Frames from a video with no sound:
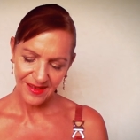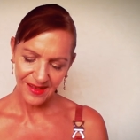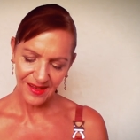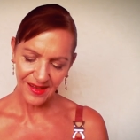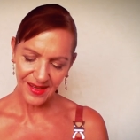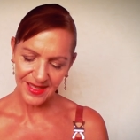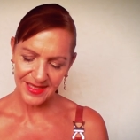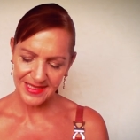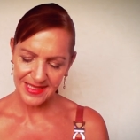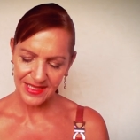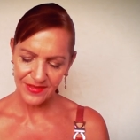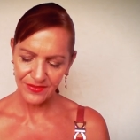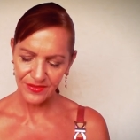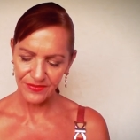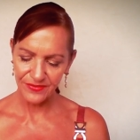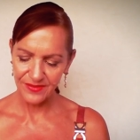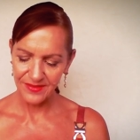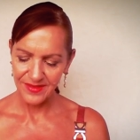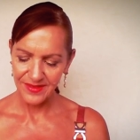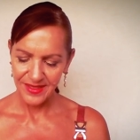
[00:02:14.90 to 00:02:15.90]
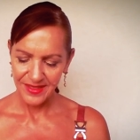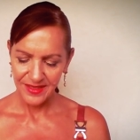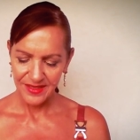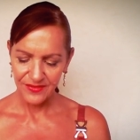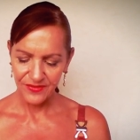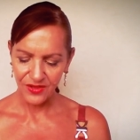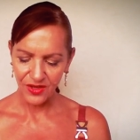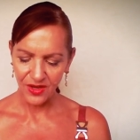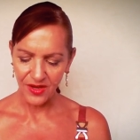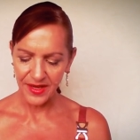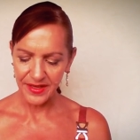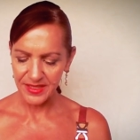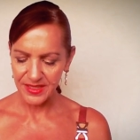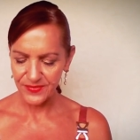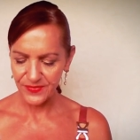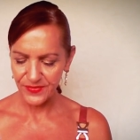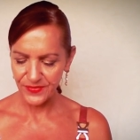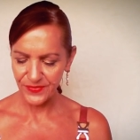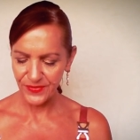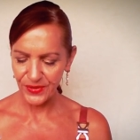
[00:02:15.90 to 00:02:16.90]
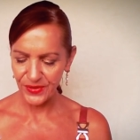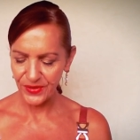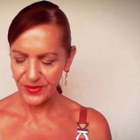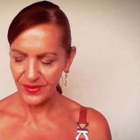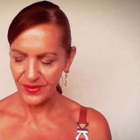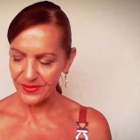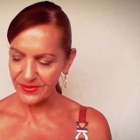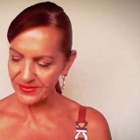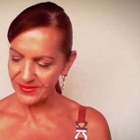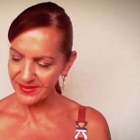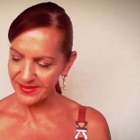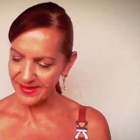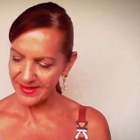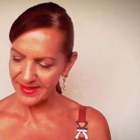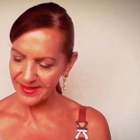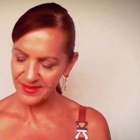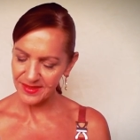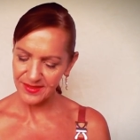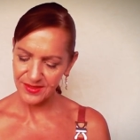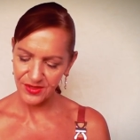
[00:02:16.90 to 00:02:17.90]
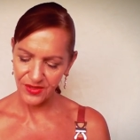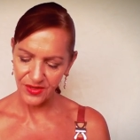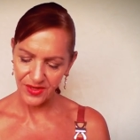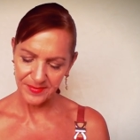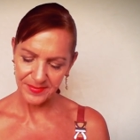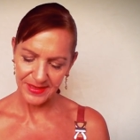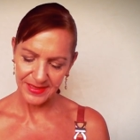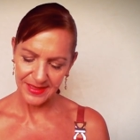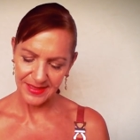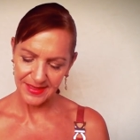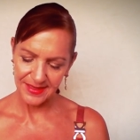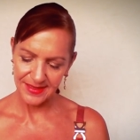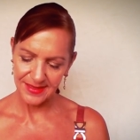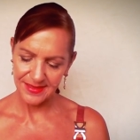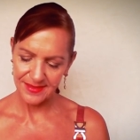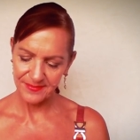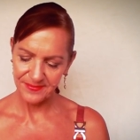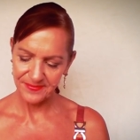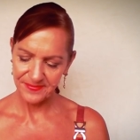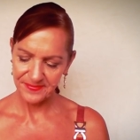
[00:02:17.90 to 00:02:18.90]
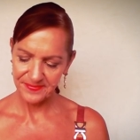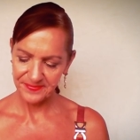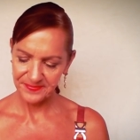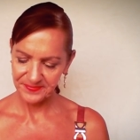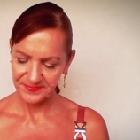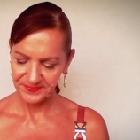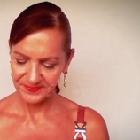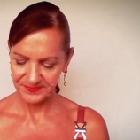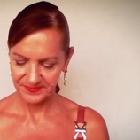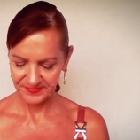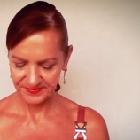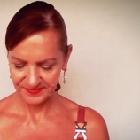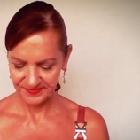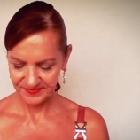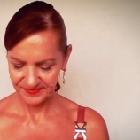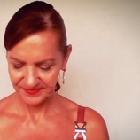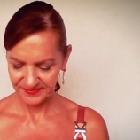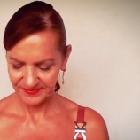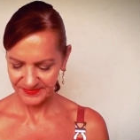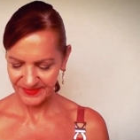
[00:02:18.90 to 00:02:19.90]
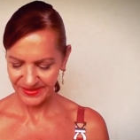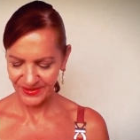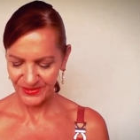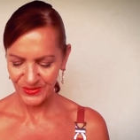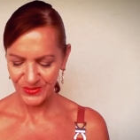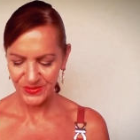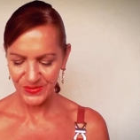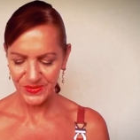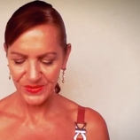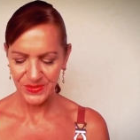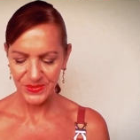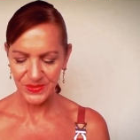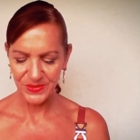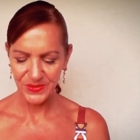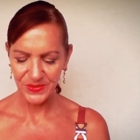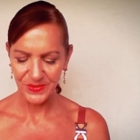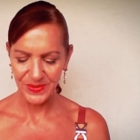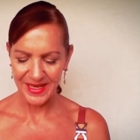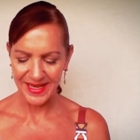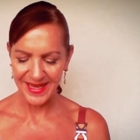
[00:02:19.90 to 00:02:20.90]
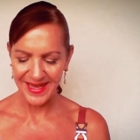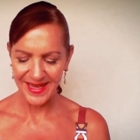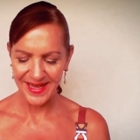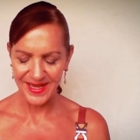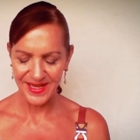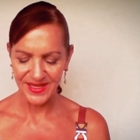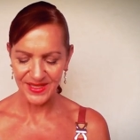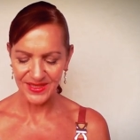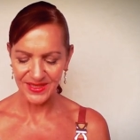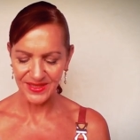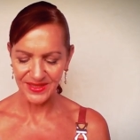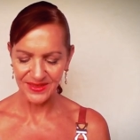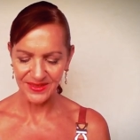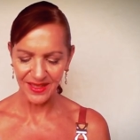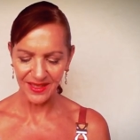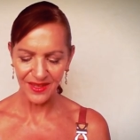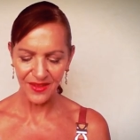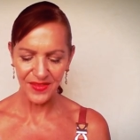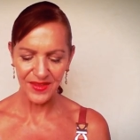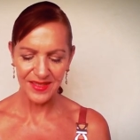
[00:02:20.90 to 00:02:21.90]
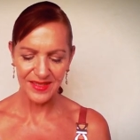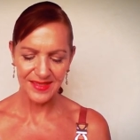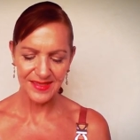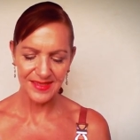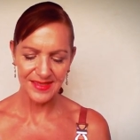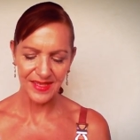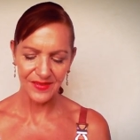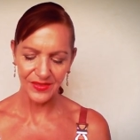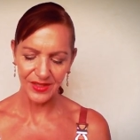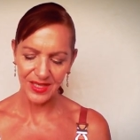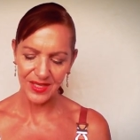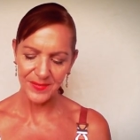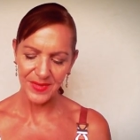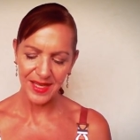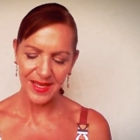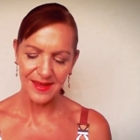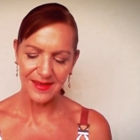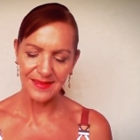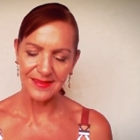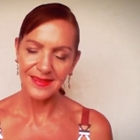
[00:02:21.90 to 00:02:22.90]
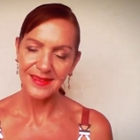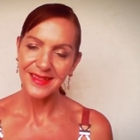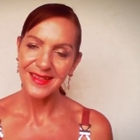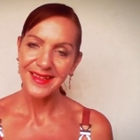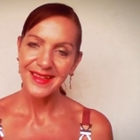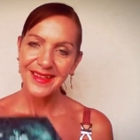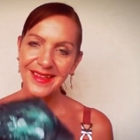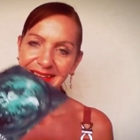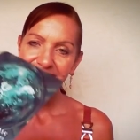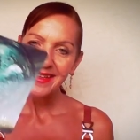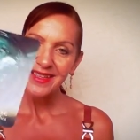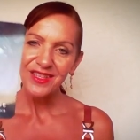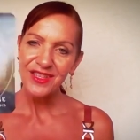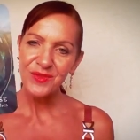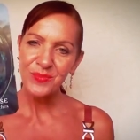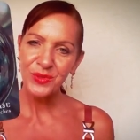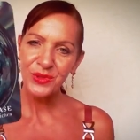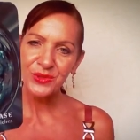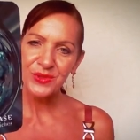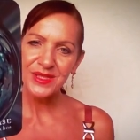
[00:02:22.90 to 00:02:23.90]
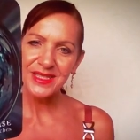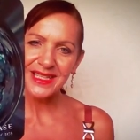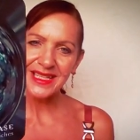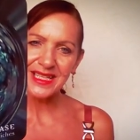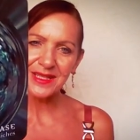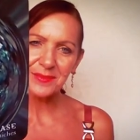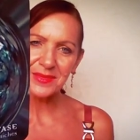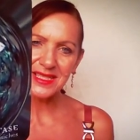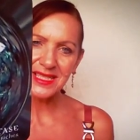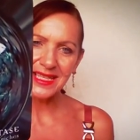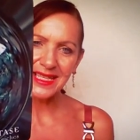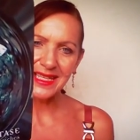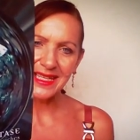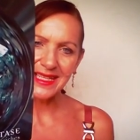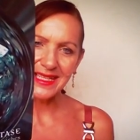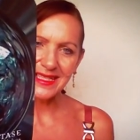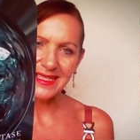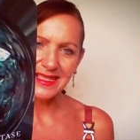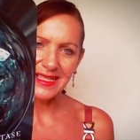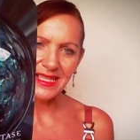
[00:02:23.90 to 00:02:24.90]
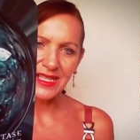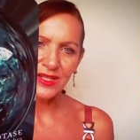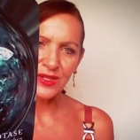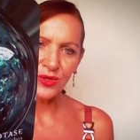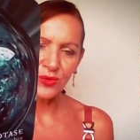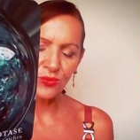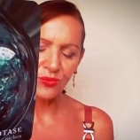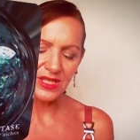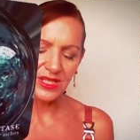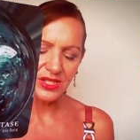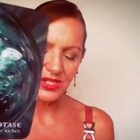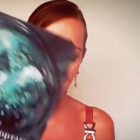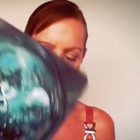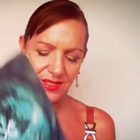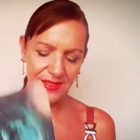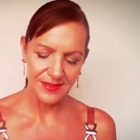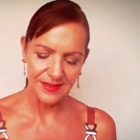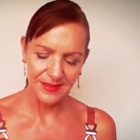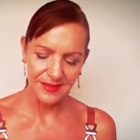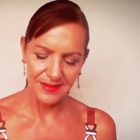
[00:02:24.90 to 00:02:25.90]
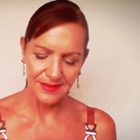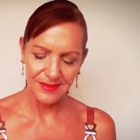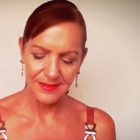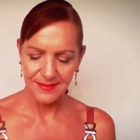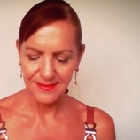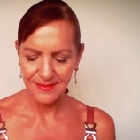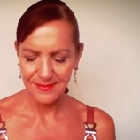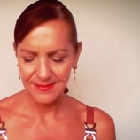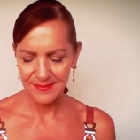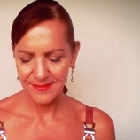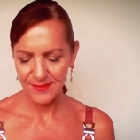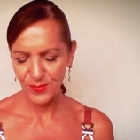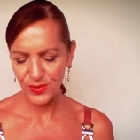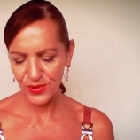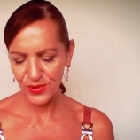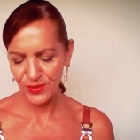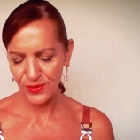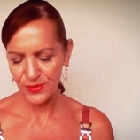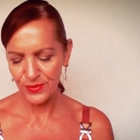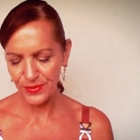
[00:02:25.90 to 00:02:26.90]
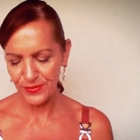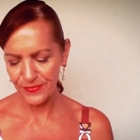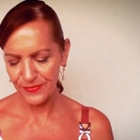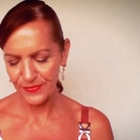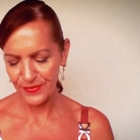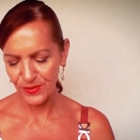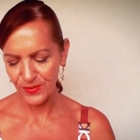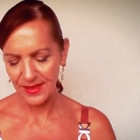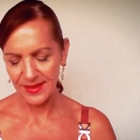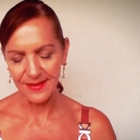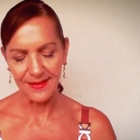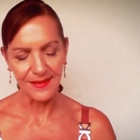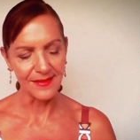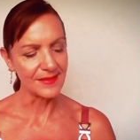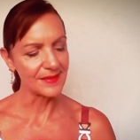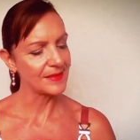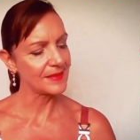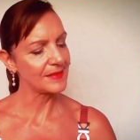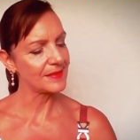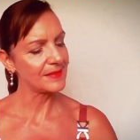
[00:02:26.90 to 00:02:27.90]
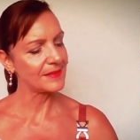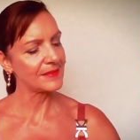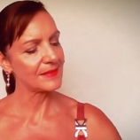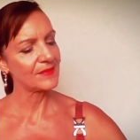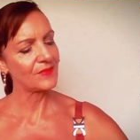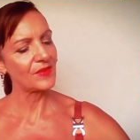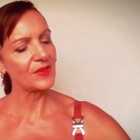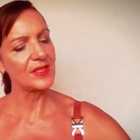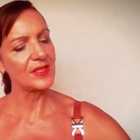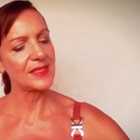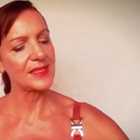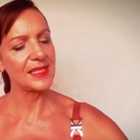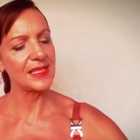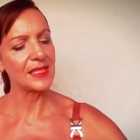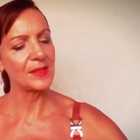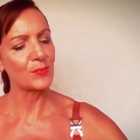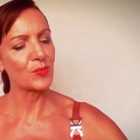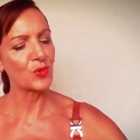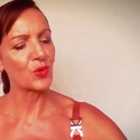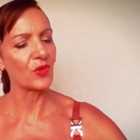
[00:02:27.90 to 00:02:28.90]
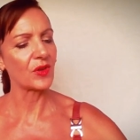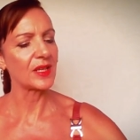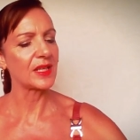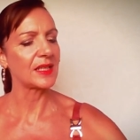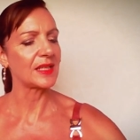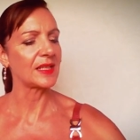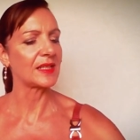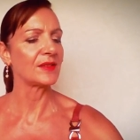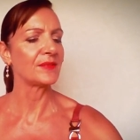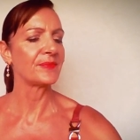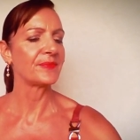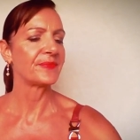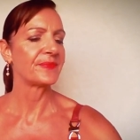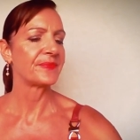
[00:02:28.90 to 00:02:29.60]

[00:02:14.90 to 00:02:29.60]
Highest level guidance for Virgo at this time, please. Oh, wow. I don't think this has ever come out. You pull DFT's inner riches. Beautiful colours. Very deep green.